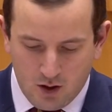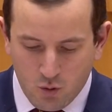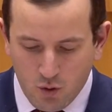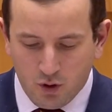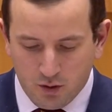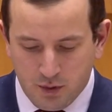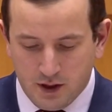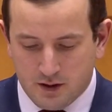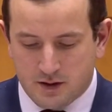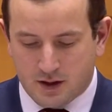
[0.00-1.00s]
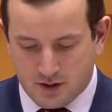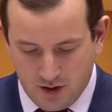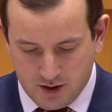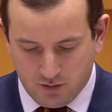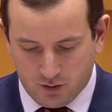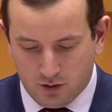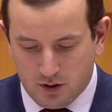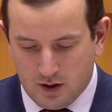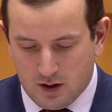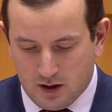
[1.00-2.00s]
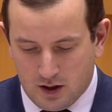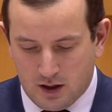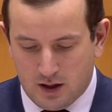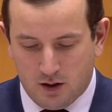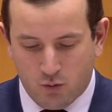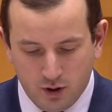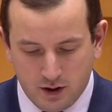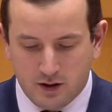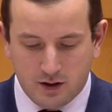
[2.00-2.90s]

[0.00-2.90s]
We will be successful with